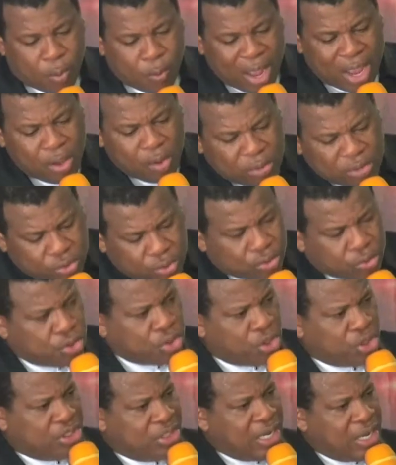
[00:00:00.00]
you always going to
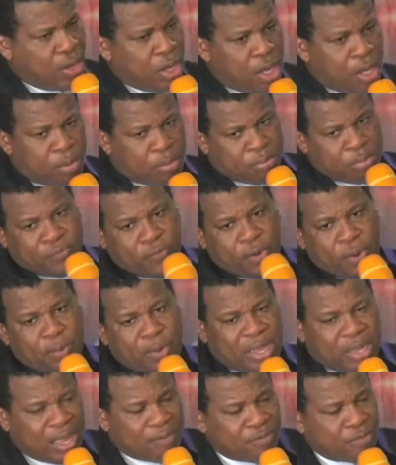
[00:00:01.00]
church now? Before we
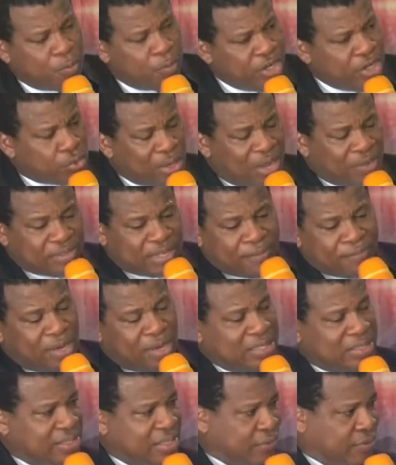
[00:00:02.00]
used to have time for
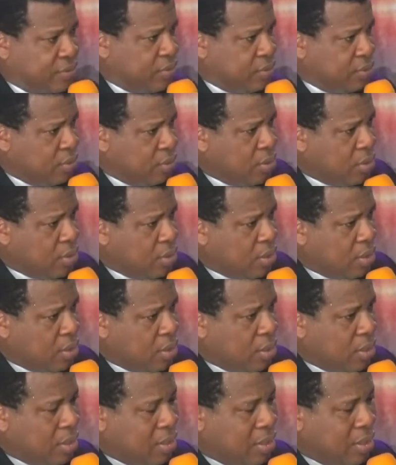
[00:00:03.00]
ourselves.
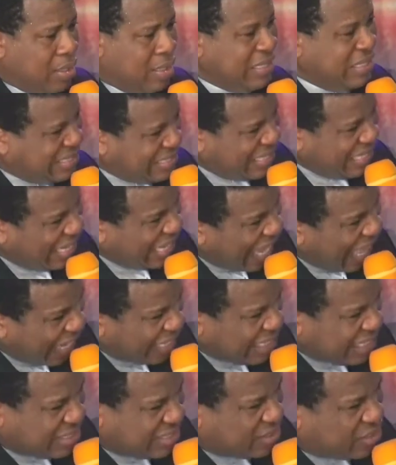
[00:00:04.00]
Delight